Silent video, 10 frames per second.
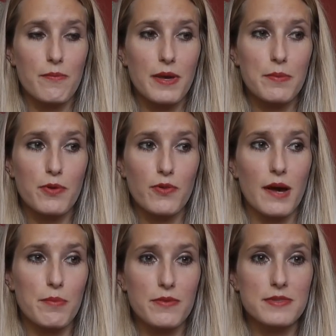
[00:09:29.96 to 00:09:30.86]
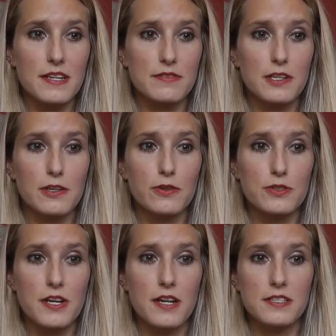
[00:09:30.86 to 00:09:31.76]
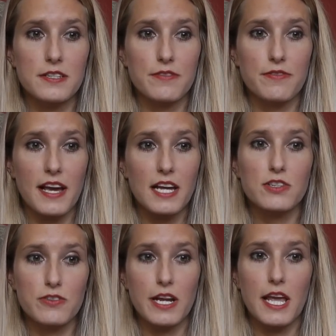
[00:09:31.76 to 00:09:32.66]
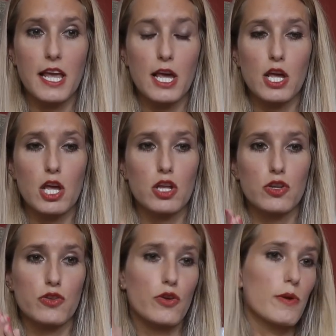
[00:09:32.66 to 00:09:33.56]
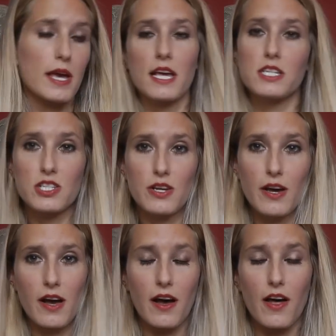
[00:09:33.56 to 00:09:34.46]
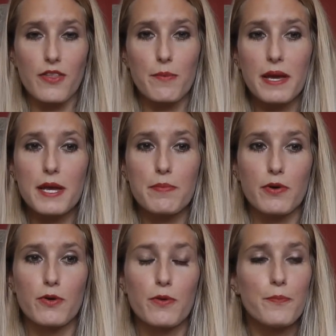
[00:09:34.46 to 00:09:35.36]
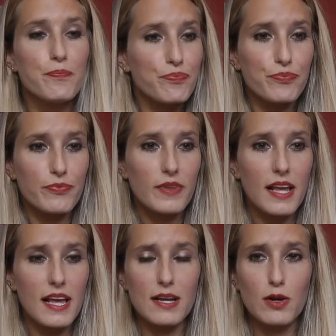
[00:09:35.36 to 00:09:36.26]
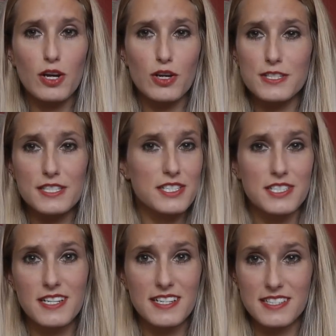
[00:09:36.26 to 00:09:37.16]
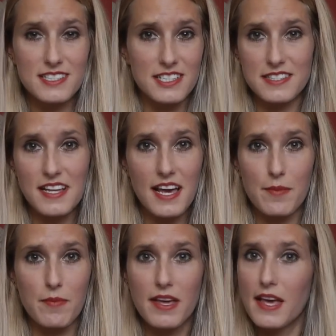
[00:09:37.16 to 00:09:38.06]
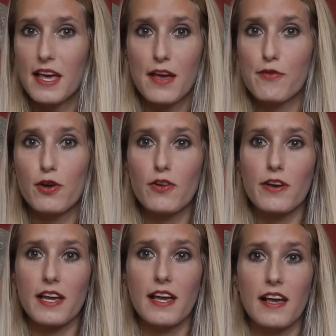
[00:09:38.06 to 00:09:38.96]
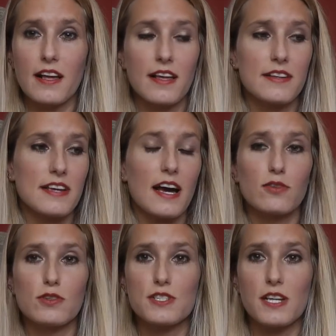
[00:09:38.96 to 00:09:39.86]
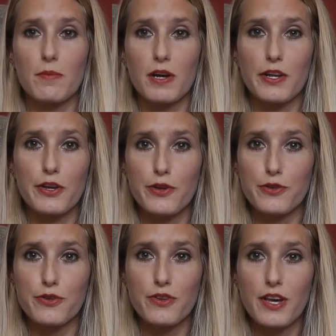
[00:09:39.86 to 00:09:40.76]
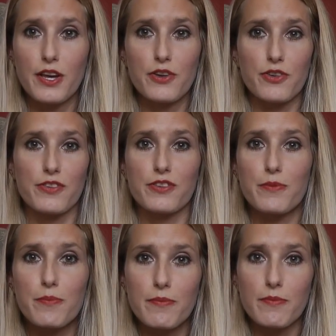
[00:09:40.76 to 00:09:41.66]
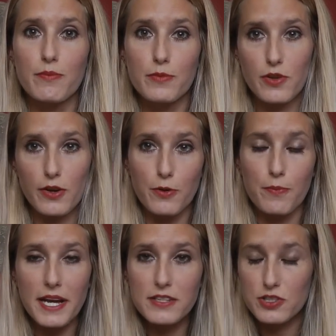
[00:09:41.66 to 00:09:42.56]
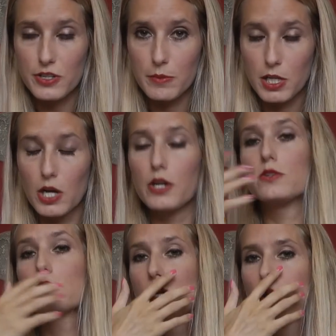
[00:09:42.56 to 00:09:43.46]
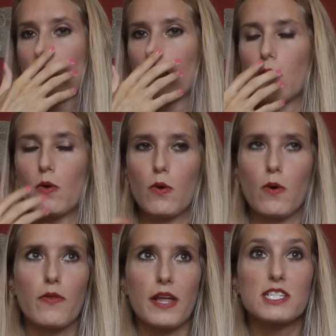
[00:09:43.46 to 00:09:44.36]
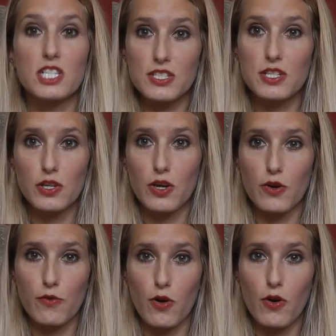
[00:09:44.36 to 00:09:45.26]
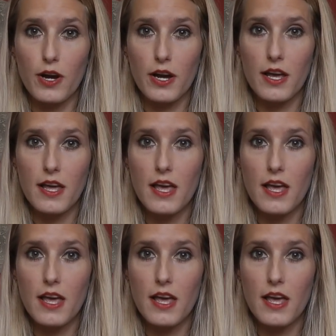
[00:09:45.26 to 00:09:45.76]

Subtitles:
people that put themselves in an alternative category doing it to other people, because it's the same. If you're looking down on someone who's dressed in so-called mainstream clothes, or that doesn't look rock,